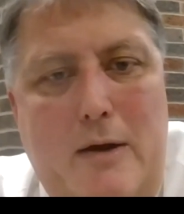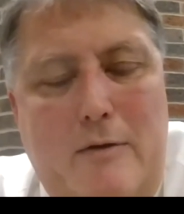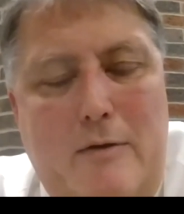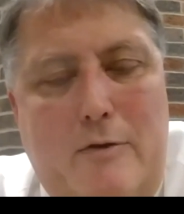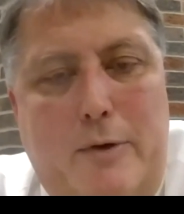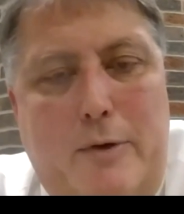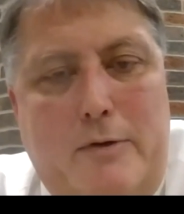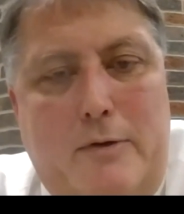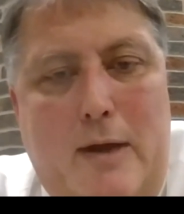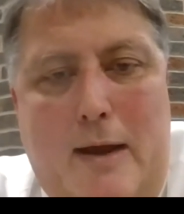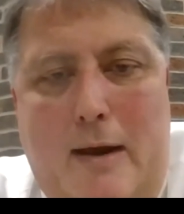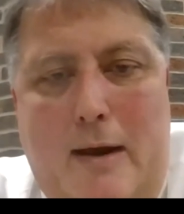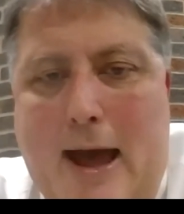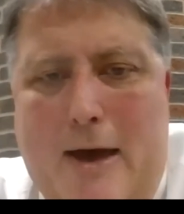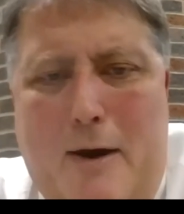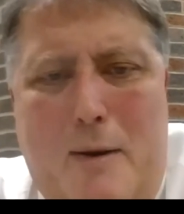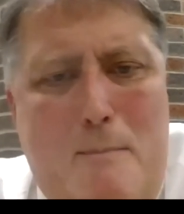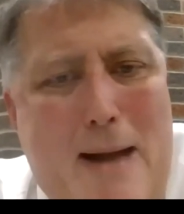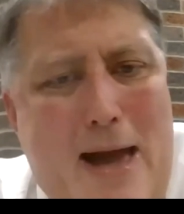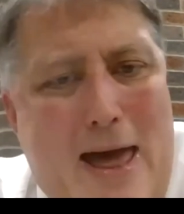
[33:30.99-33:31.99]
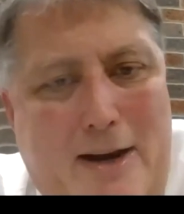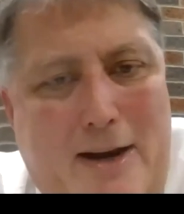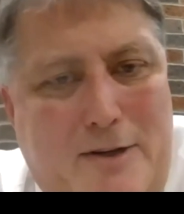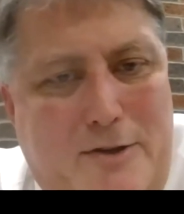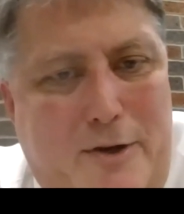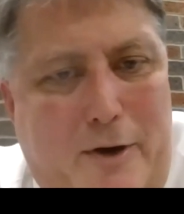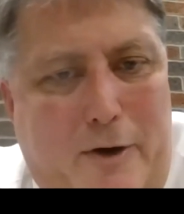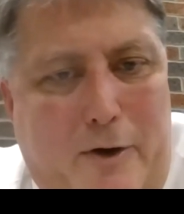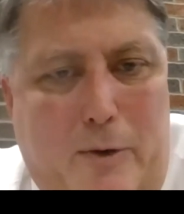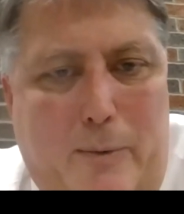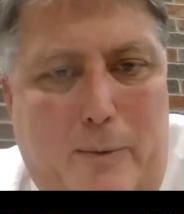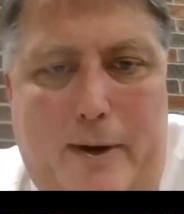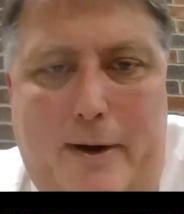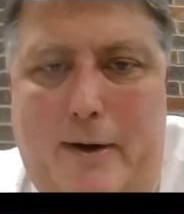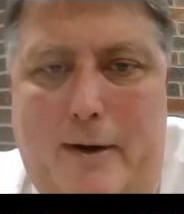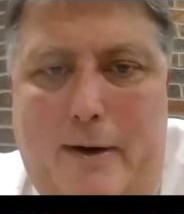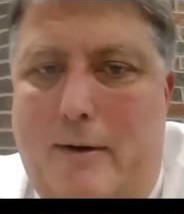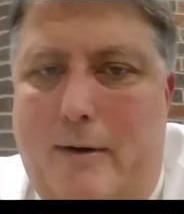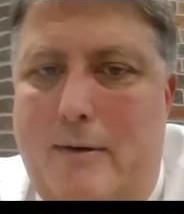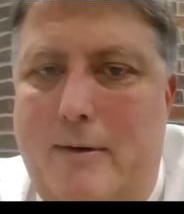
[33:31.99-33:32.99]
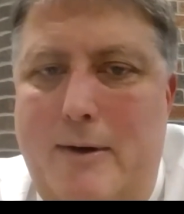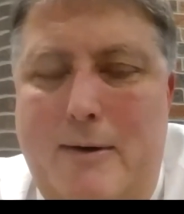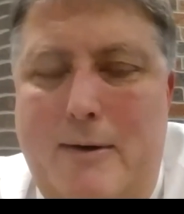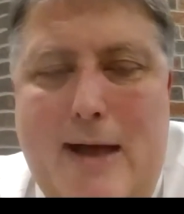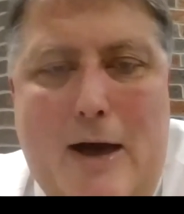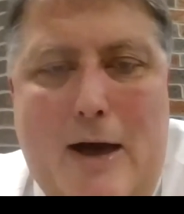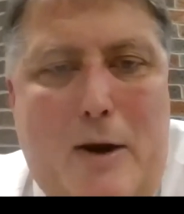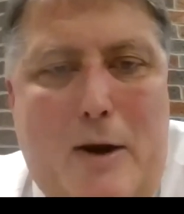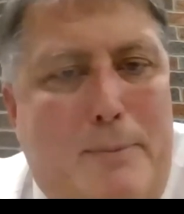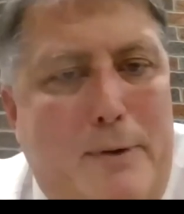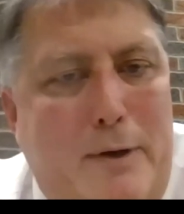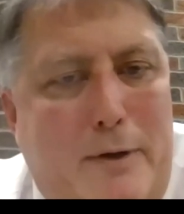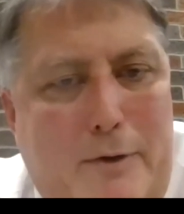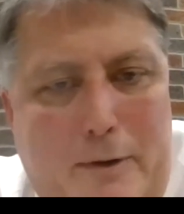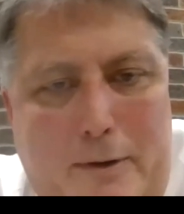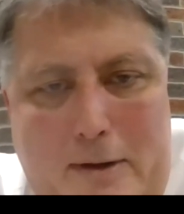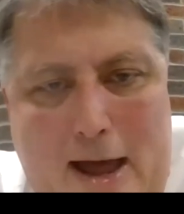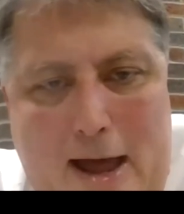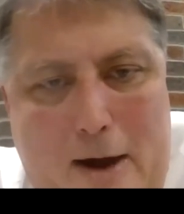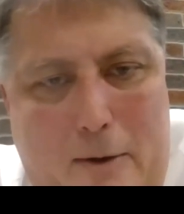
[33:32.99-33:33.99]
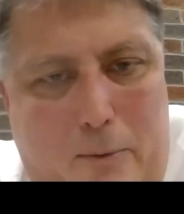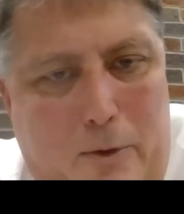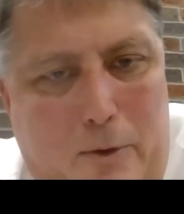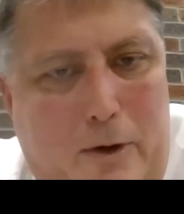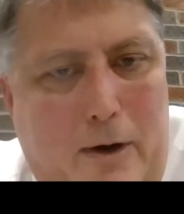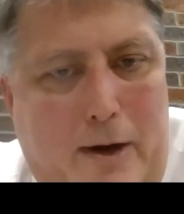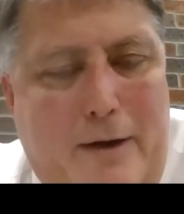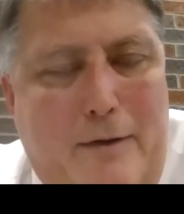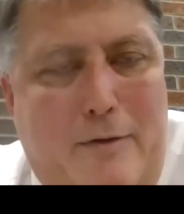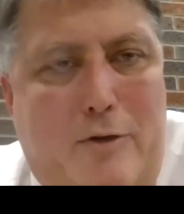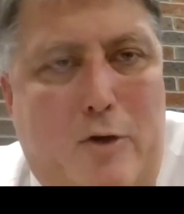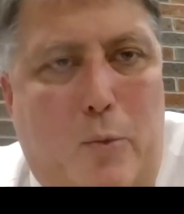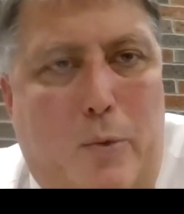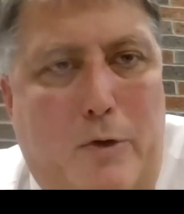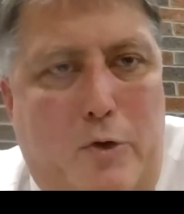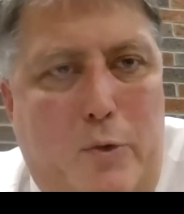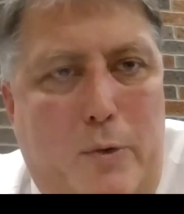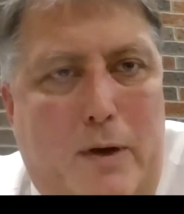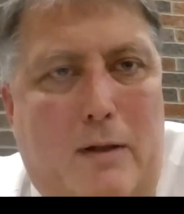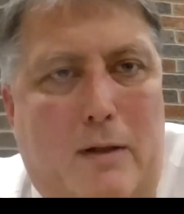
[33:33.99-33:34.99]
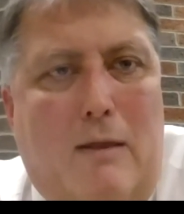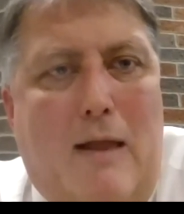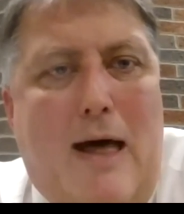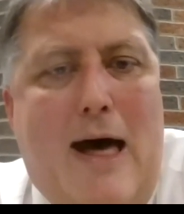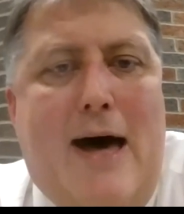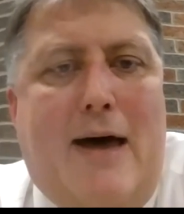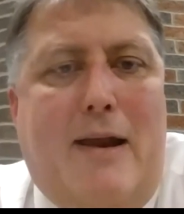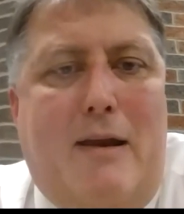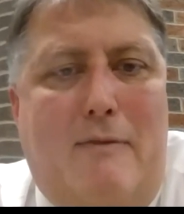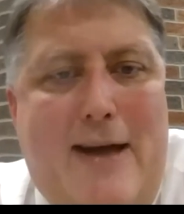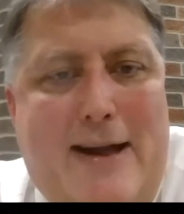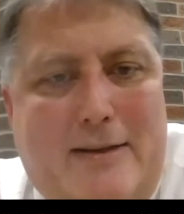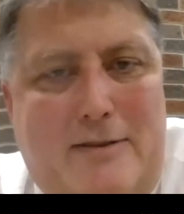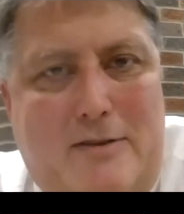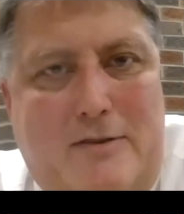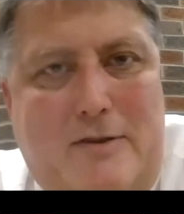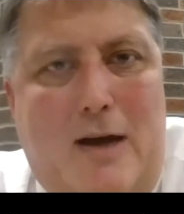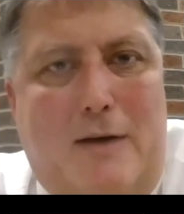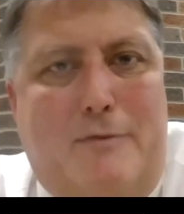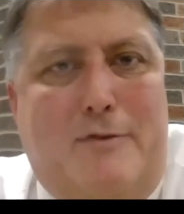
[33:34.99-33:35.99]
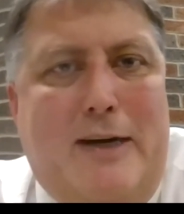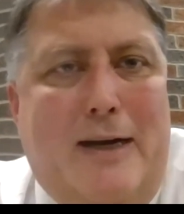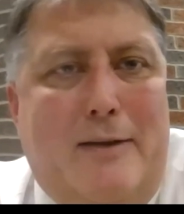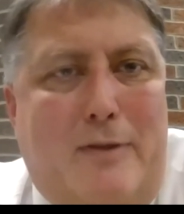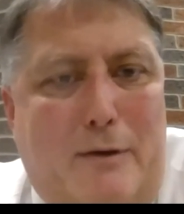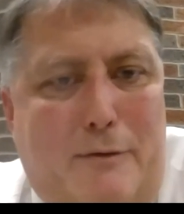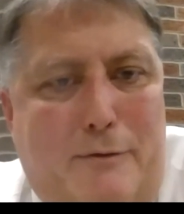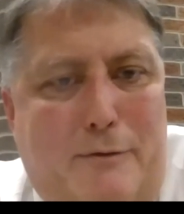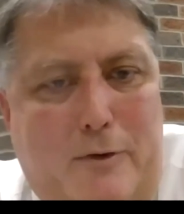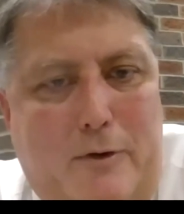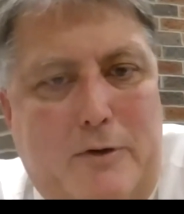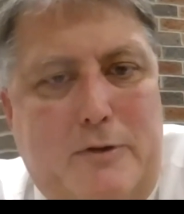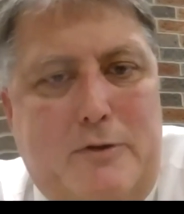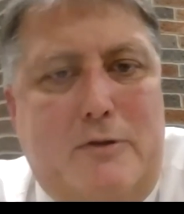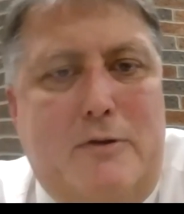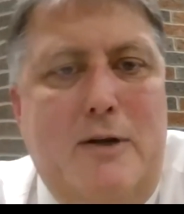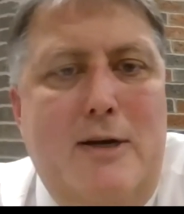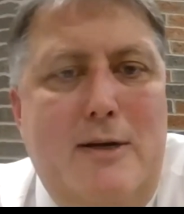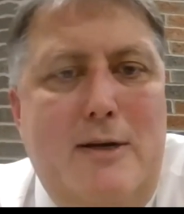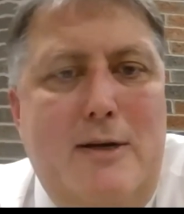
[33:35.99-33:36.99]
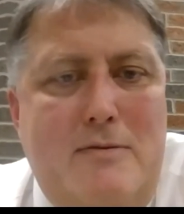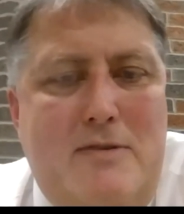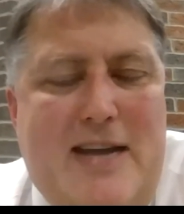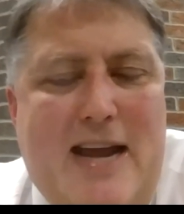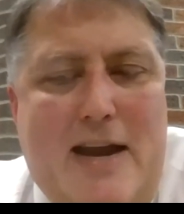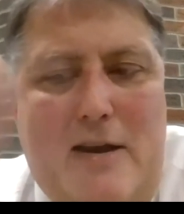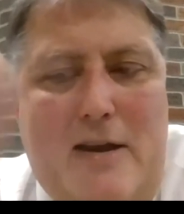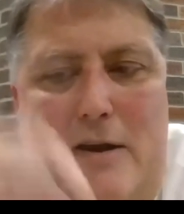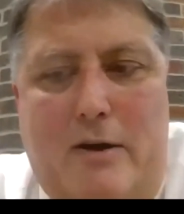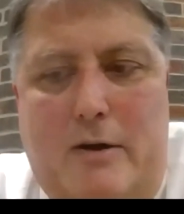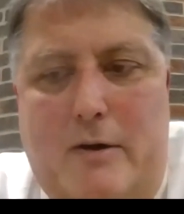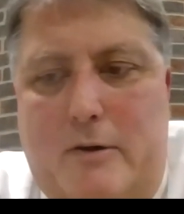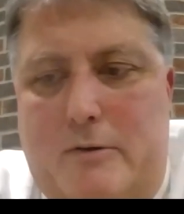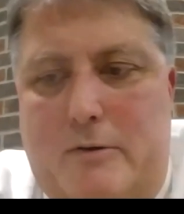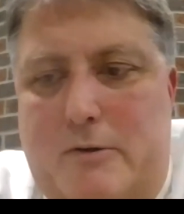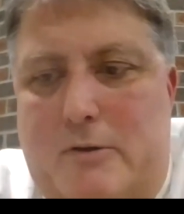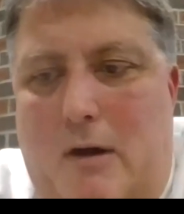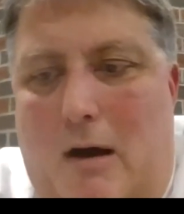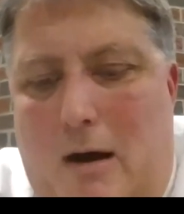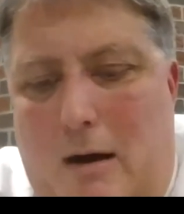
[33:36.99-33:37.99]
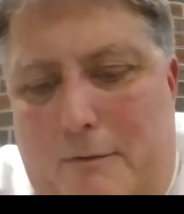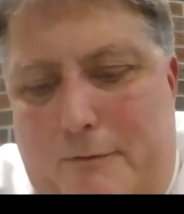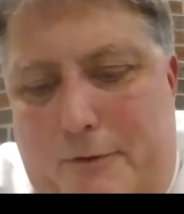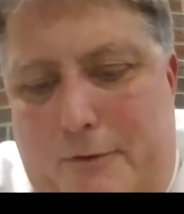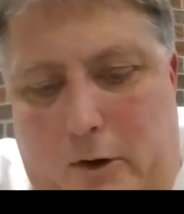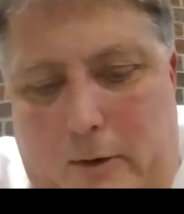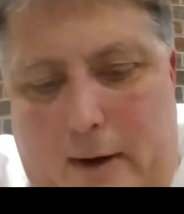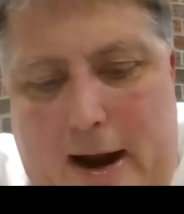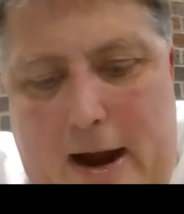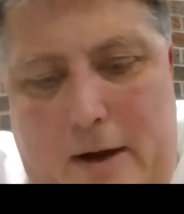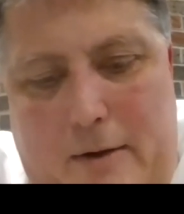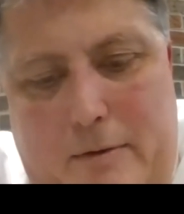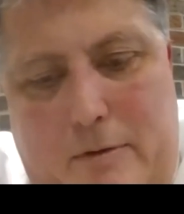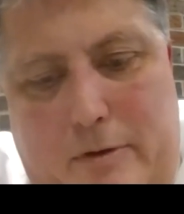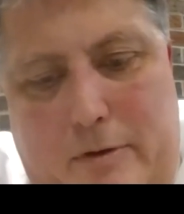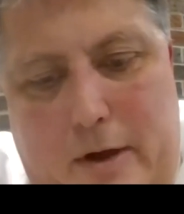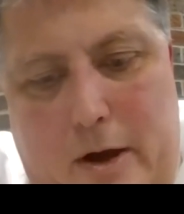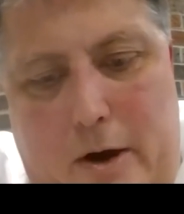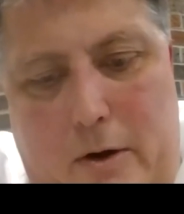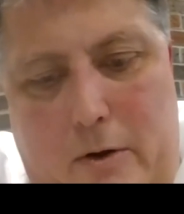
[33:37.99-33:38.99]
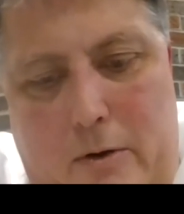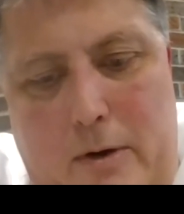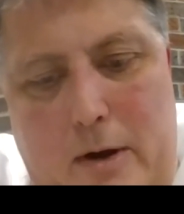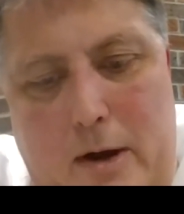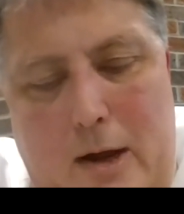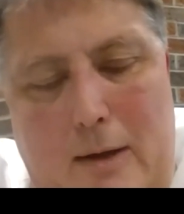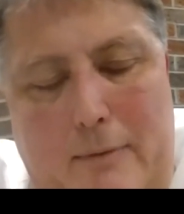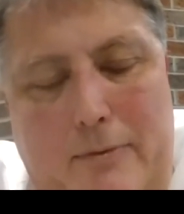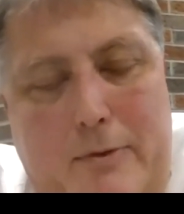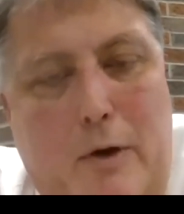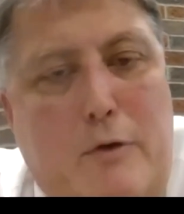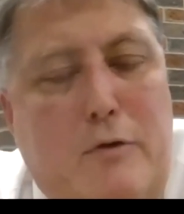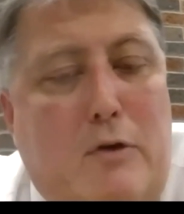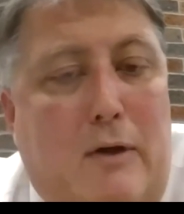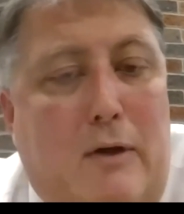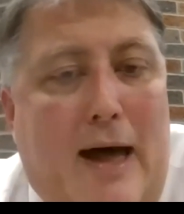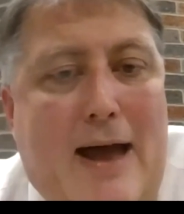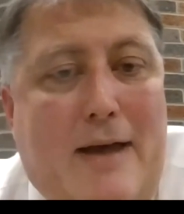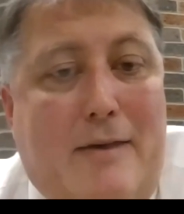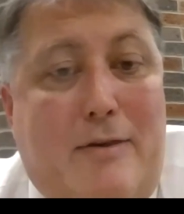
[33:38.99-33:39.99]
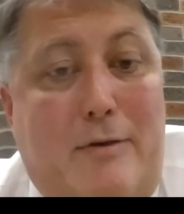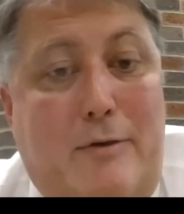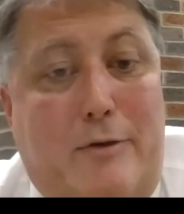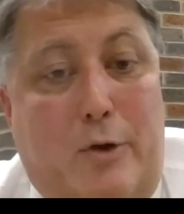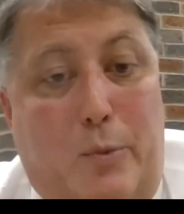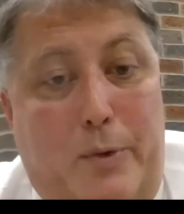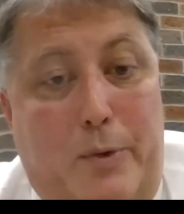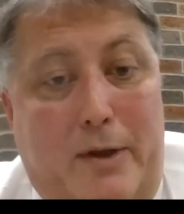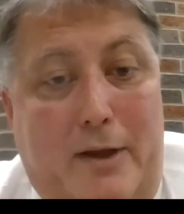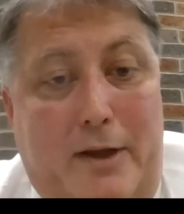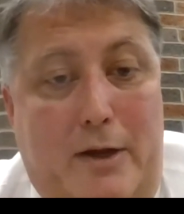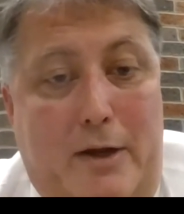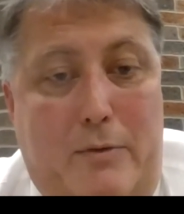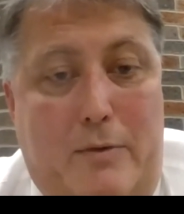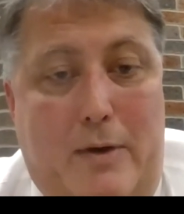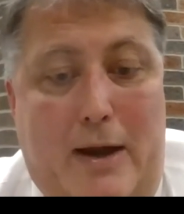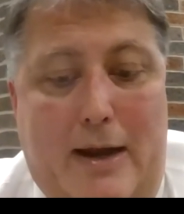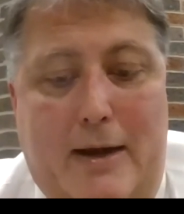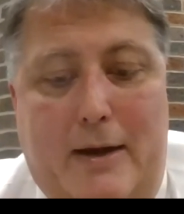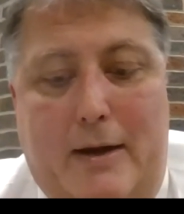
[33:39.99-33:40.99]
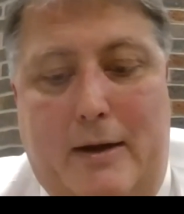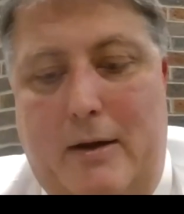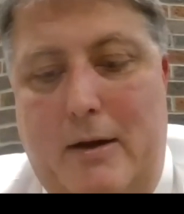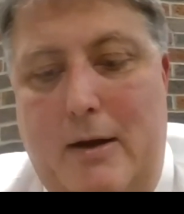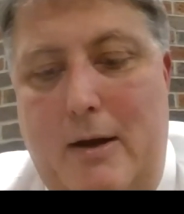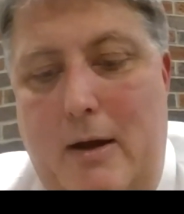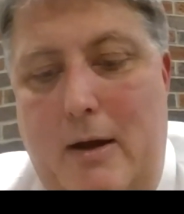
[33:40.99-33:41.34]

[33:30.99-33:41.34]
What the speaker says: So, and how to manage their career, how to build a network. And so we're doing a lot of that stuff to get their first 10 years off the ground. So those classes are really unique.